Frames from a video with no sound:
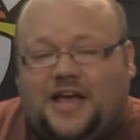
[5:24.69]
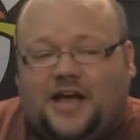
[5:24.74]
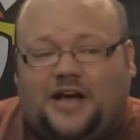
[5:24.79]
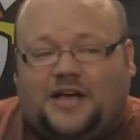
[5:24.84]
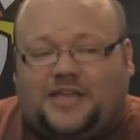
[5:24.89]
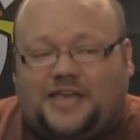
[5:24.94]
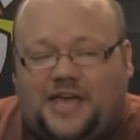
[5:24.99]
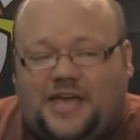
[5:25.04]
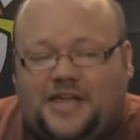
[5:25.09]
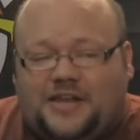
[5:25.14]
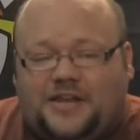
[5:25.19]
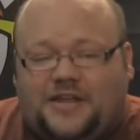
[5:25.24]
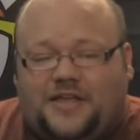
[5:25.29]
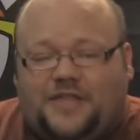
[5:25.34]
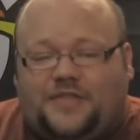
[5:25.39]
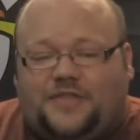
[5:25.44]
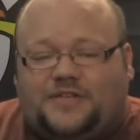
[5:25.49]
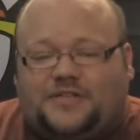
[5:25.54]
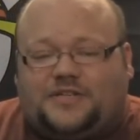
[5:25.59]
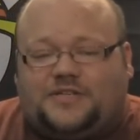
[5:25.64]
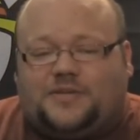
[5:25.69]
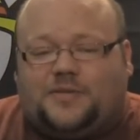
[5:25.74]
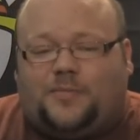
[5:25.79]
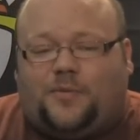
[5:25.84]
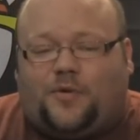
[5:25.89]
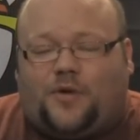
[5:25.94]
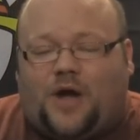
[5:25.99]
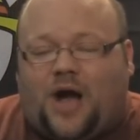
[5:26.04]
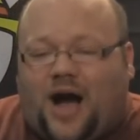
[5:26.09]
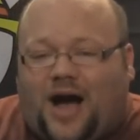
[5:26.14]
Again, this is a
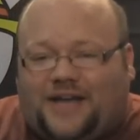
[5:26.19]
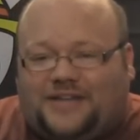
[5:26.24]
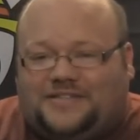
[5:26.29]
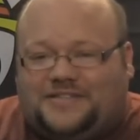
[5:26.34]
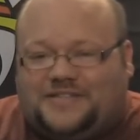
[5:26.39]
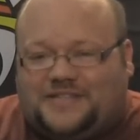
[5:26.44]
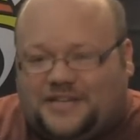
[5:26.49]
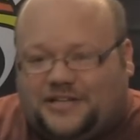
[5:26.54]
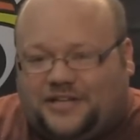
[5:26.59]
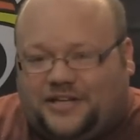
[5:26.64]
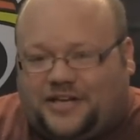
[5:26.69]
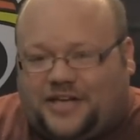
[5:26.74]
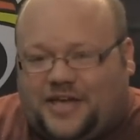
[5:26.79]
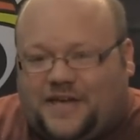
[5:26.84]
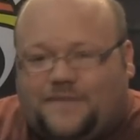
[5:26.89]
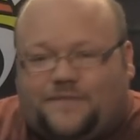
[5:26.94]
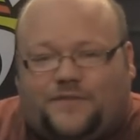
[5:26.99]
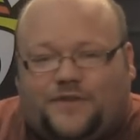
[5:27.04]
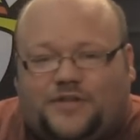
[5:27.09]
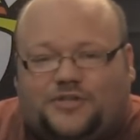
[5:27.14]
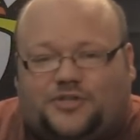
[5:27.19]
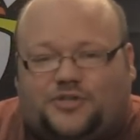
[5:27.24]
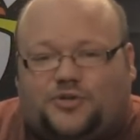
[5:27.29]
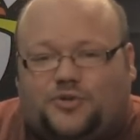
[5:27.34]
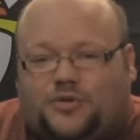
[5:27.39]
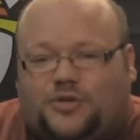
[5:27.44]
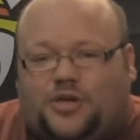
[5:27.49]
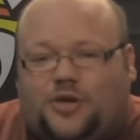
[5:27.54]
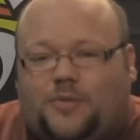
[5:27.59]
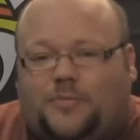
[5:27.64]
more idyllic Infinite
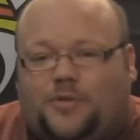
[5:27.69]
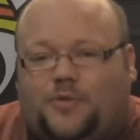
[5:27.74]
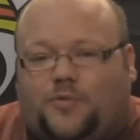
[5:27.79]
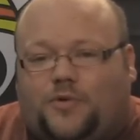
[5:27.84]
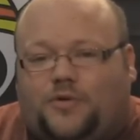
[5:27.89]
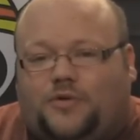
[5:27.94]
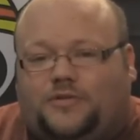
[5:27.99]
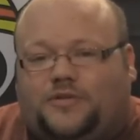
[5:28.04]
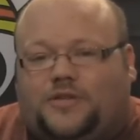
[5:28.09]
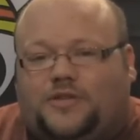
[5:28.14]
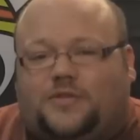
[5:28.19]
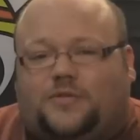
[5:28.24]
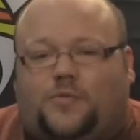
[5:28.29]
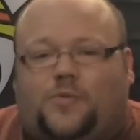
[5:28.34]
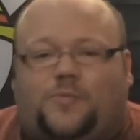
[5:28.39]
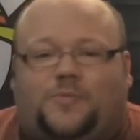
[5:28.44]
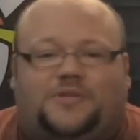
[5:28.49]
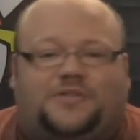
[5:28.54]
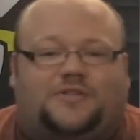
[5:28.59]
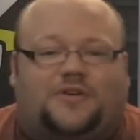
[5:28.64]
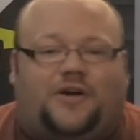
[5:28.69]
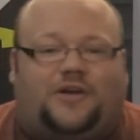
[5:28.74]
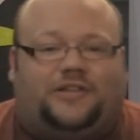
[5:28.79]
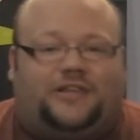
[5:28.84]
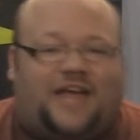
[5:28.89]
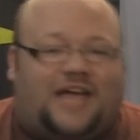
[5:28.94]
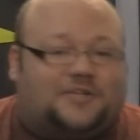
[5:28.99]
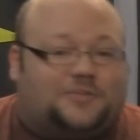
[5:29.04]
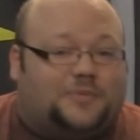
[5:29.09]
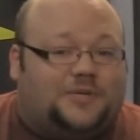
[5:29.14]
Tsukiyomi world than the one we saw in
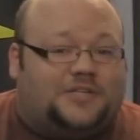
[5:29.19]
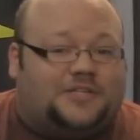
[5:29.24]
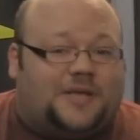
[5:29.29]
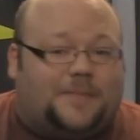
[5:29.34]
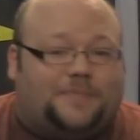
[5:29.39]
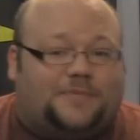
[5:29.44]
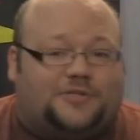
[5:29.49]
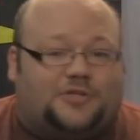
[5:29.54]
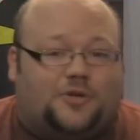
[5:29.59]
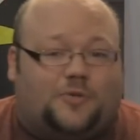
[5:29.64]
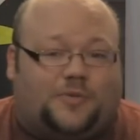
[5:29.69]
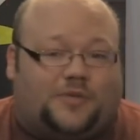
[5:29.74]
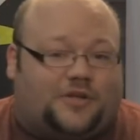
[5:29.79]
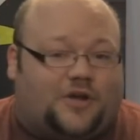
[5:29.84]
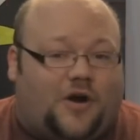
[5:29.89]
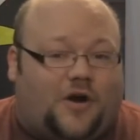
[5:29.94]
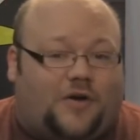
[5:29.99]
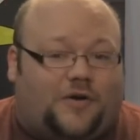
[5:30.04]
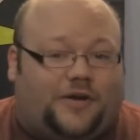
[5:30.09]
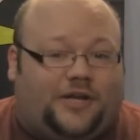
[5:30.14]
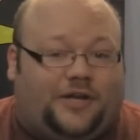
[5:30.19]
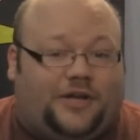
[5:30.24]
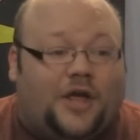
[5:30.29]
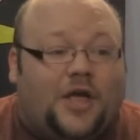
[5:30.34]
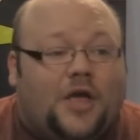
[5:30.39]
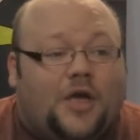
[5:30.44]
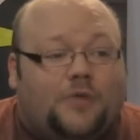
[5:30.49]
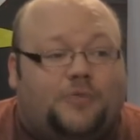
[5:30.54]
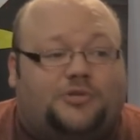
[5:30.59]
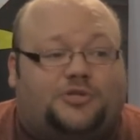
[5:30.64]
last week's episode with Karin,
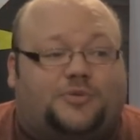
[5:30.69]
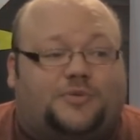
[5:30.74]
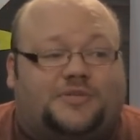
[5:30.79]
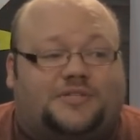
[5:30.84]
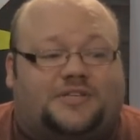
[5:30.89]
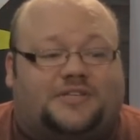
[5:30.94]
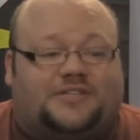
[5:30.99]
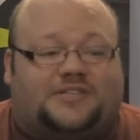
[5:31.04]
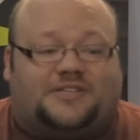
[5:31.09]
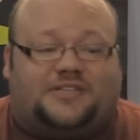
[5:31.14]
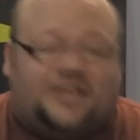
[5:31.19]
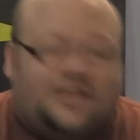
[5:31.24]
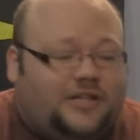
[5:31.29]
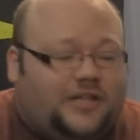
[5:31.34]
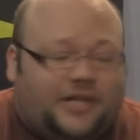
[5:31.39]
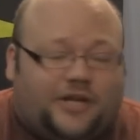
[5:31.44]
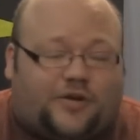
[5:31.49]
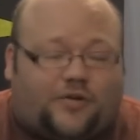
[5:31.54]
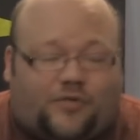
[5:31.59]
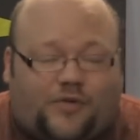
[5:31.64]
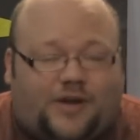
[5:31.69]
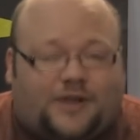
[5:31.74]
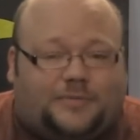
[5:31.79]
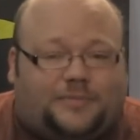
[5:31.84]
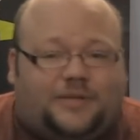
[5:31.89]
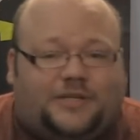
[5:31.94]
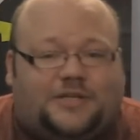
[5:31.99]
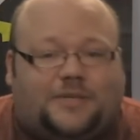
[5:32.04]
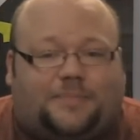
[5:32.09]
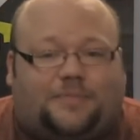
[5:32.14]
which was still
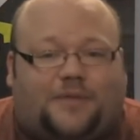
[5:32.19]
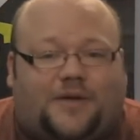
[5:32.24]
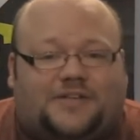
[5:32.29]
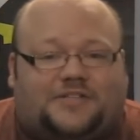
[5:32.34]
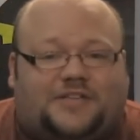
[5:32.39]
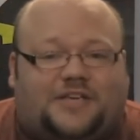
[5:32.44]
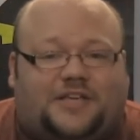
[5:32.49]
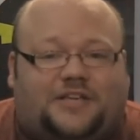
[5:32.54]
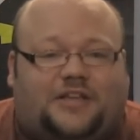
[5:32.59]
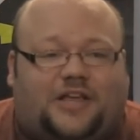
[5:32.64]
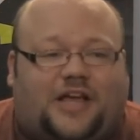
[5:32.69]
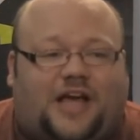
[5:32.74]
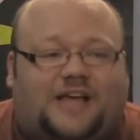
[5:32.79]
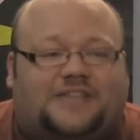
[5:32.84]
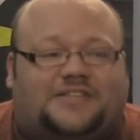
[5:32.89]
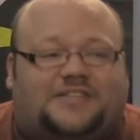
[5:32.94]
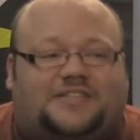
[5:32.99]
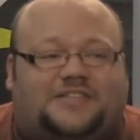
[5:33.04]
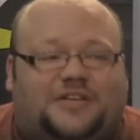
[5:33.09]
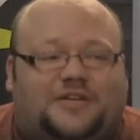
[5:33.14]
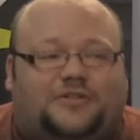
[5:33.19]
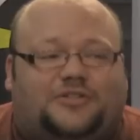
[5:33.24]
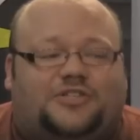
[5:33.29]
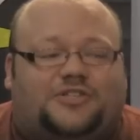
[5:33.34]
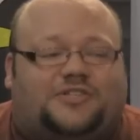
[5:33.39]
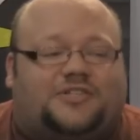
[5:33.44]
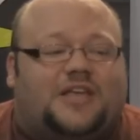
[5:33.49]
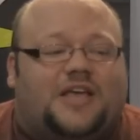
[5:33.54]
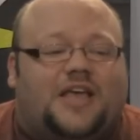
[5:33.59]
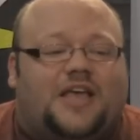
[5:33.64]
incredibly depressing. Like, I still
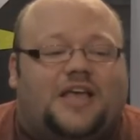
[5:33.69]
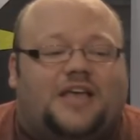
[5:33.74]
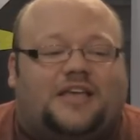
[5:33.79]
just